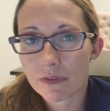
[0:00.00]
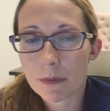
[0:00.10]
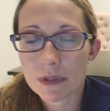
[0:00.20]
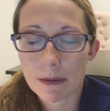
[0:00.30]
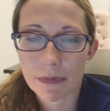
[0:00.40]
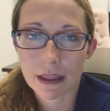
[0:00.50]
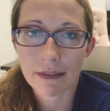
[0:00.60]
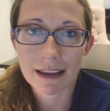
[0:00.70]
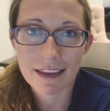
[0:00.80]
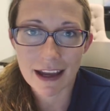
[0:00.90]
from
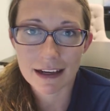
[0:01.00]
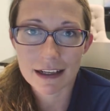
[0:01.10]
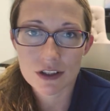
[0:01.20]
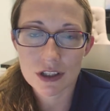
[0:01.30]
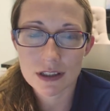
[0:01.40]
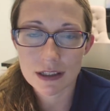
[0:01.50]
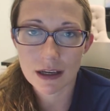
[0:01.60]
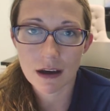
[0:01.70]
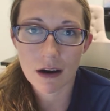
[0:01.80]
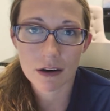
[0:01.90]
something like that. And it's just
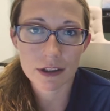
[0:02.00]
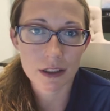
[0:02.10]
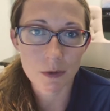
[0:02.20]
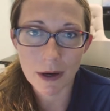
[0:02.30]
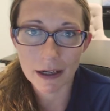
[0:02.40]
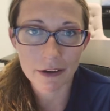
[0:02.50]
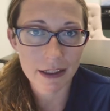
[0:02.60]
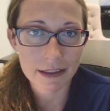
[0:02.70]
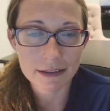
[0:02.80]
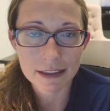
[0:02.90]
a hard
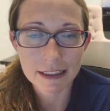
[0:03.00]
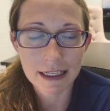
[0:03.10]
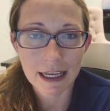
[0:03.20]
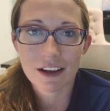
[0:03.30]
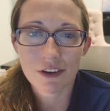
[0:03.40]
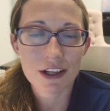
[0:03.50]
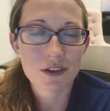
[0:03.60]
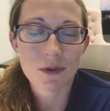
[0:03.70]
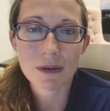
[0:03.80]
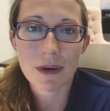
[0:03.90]
inquiry, and credit
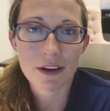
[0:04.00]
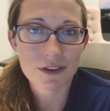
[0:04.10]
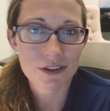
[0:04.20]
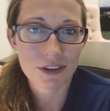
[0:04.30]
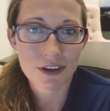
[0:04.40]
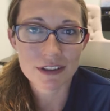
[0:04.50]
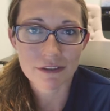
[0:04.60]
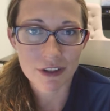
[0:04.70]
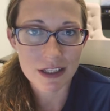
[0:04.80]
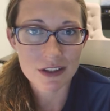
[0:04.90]
scoring models are all
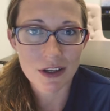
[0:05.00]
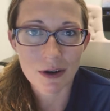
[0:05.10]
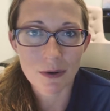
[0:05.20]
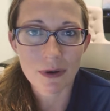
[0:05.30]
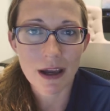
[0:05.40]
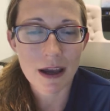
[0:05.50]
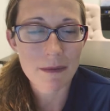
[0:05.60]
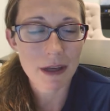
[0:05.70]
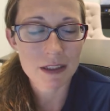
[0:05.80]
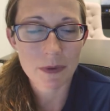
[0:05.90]
different. So
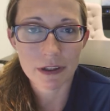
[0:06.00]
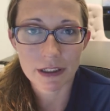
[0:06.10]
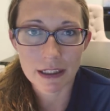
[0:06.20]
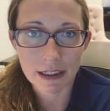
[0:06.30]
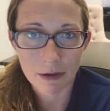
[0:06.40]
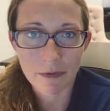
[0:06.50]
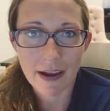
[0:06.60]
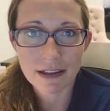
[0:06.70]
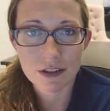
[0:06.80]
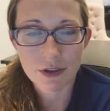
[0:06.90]
Experian,
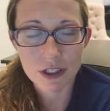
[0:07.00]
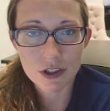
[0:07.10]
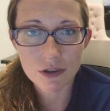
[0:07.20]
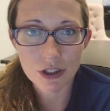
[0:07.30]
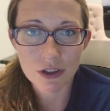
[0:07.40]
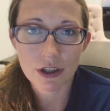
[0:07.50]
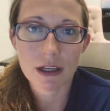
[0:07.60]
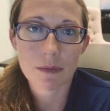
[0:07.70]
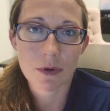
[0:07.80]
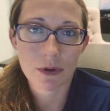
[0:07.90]
Equifax, and TransUnion, you're
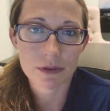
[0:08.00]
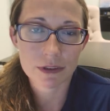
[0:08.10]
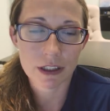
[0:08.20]
going to pull,